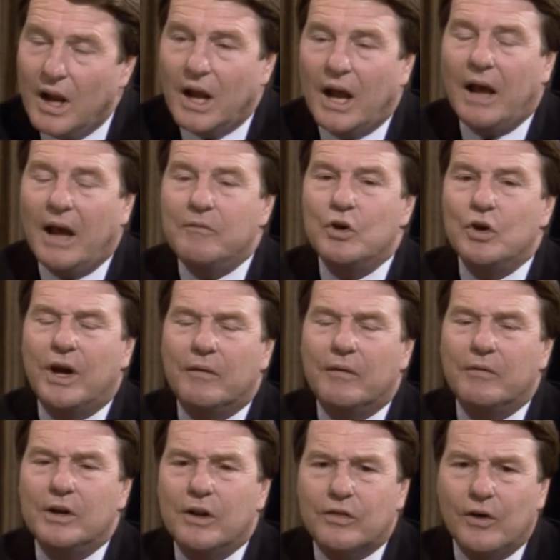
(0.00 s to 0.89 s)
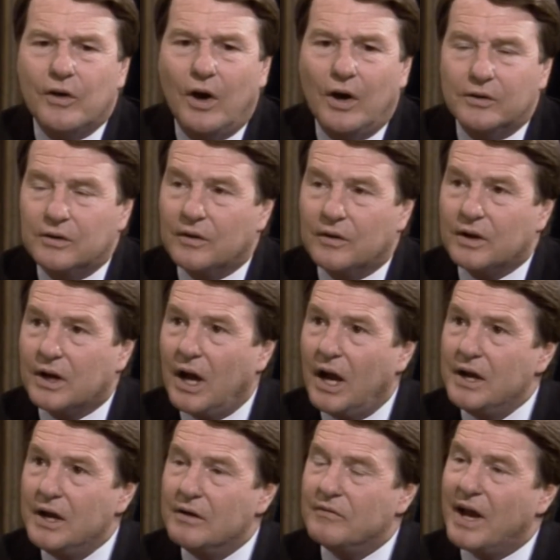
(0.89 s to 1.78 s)
Have you given thought to the
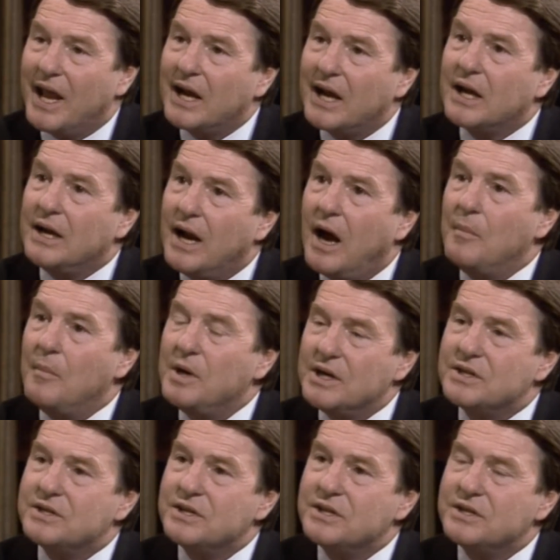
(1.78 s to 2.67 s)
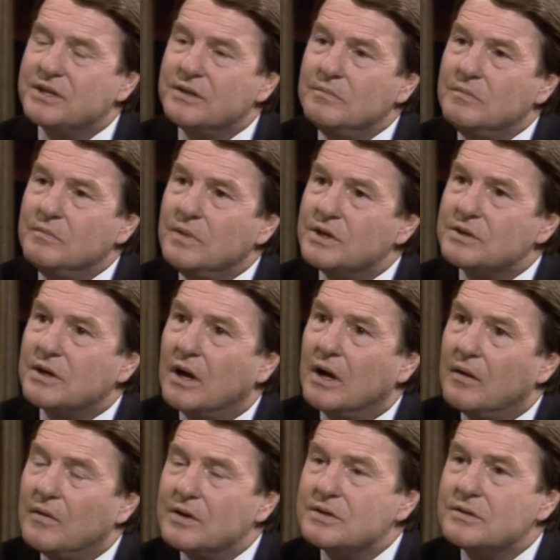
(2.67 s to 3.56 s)
kind of economic system
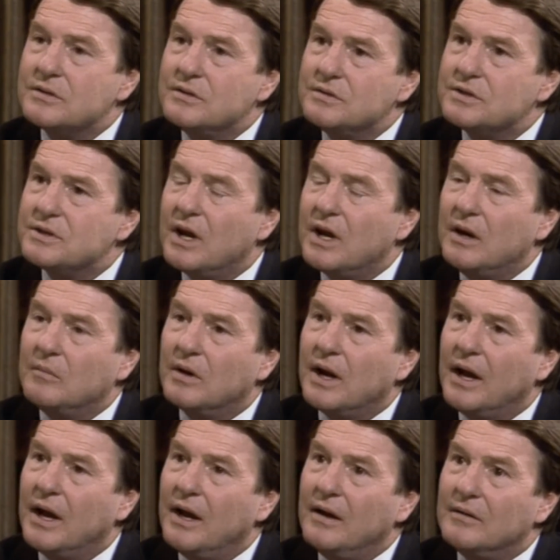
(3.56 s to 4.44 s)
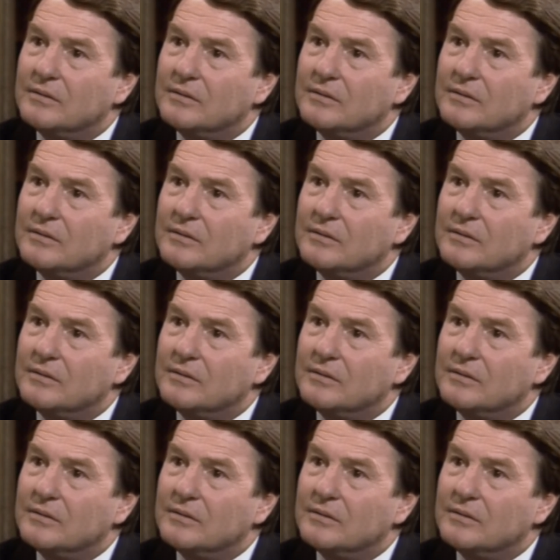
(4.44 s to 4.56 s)
this new state would have?